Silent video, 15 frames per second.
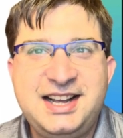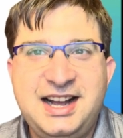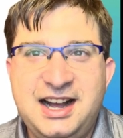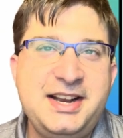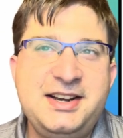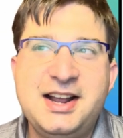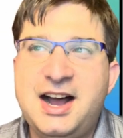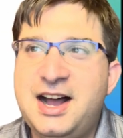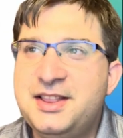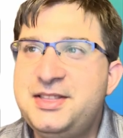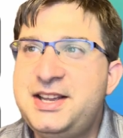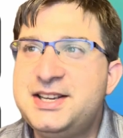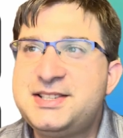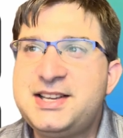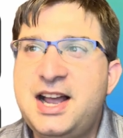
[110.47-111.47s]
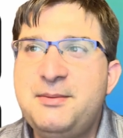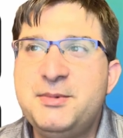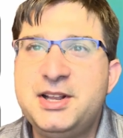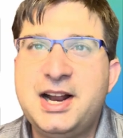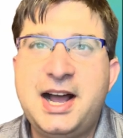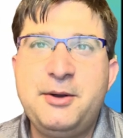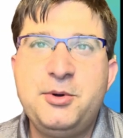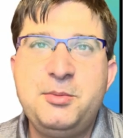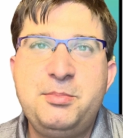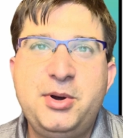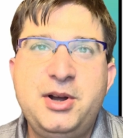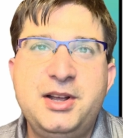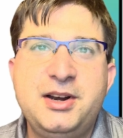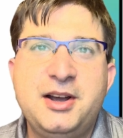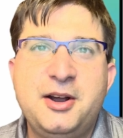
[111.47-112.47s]
And on the assignment, I would
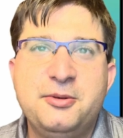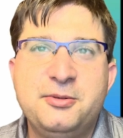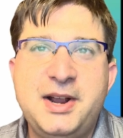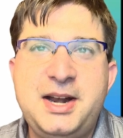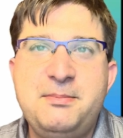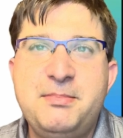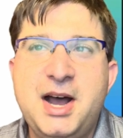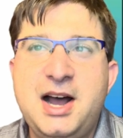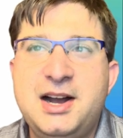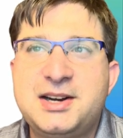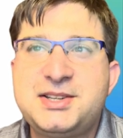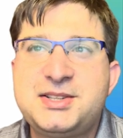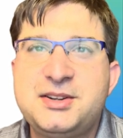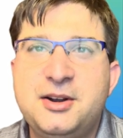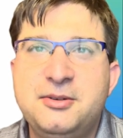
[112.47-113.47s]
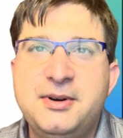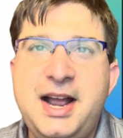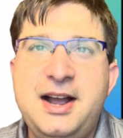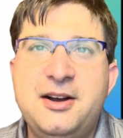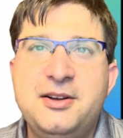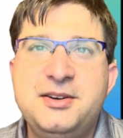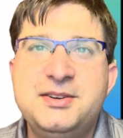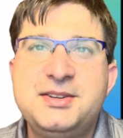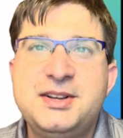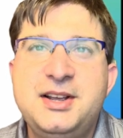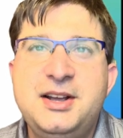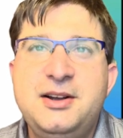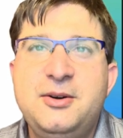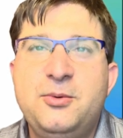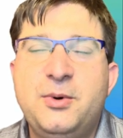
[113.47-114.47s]
put a red box around
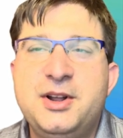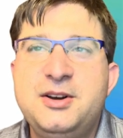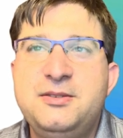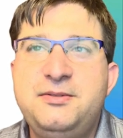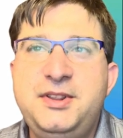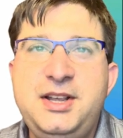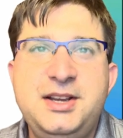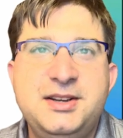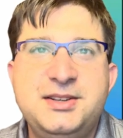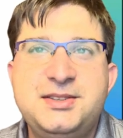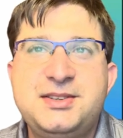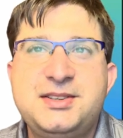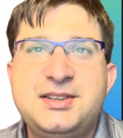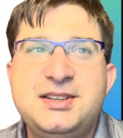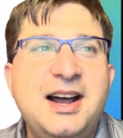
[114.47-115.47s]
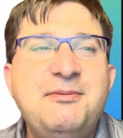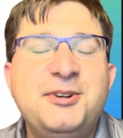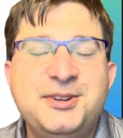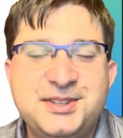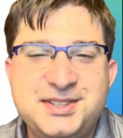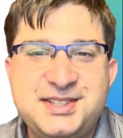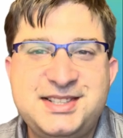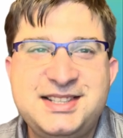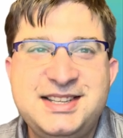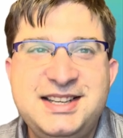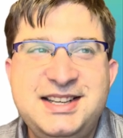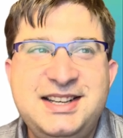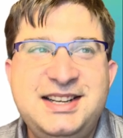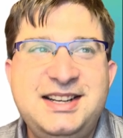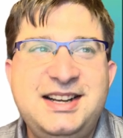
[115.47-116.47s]
one of these levels
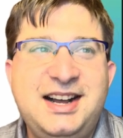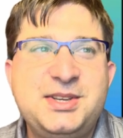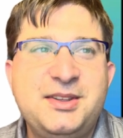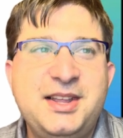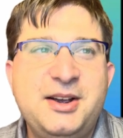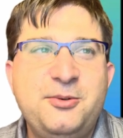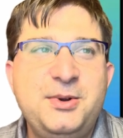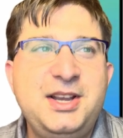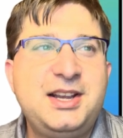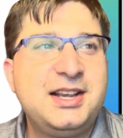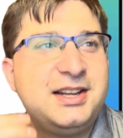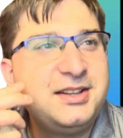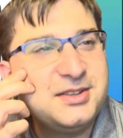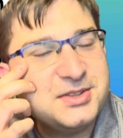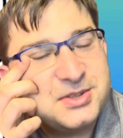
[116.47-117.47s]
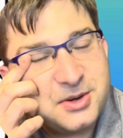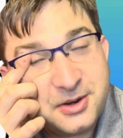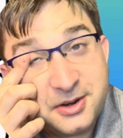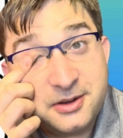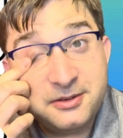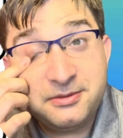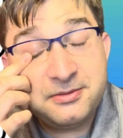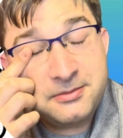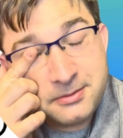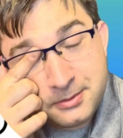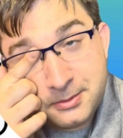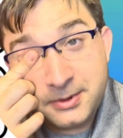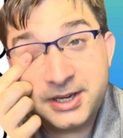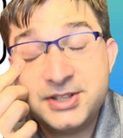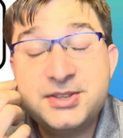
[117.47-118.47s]
so that we can sort of
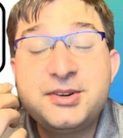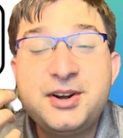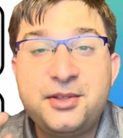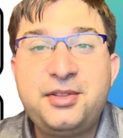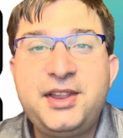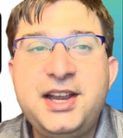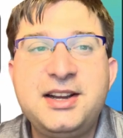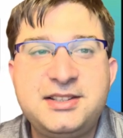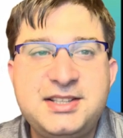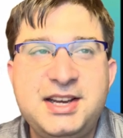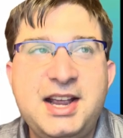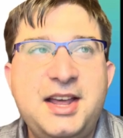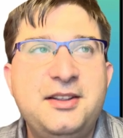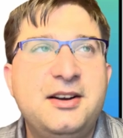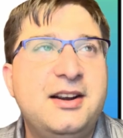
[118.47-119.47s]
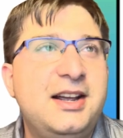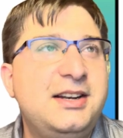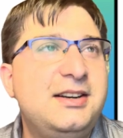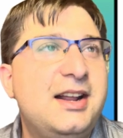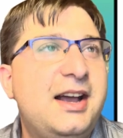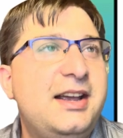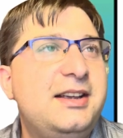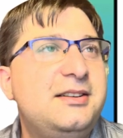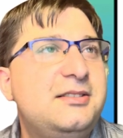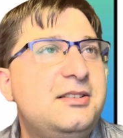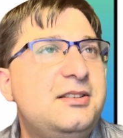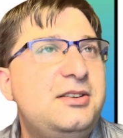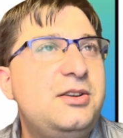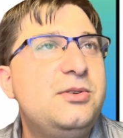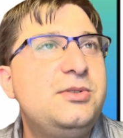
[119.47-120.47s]
think together. And I
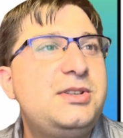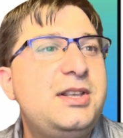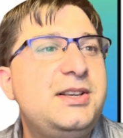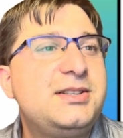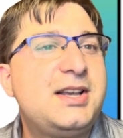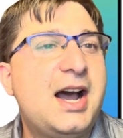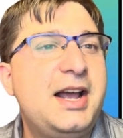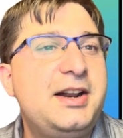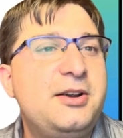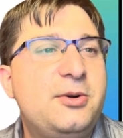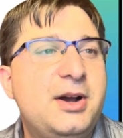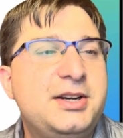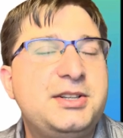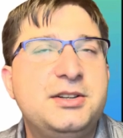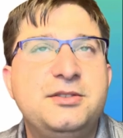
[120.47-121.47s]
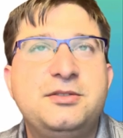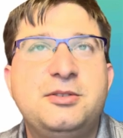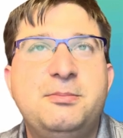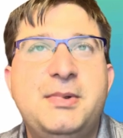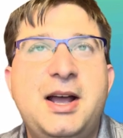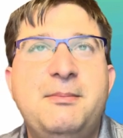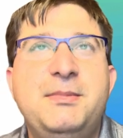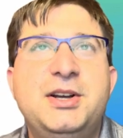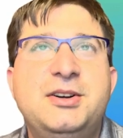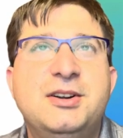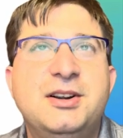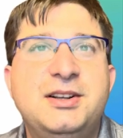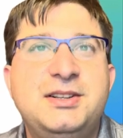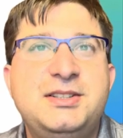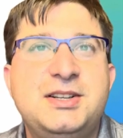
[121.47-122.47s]
use these guiding questions from Matt Miller at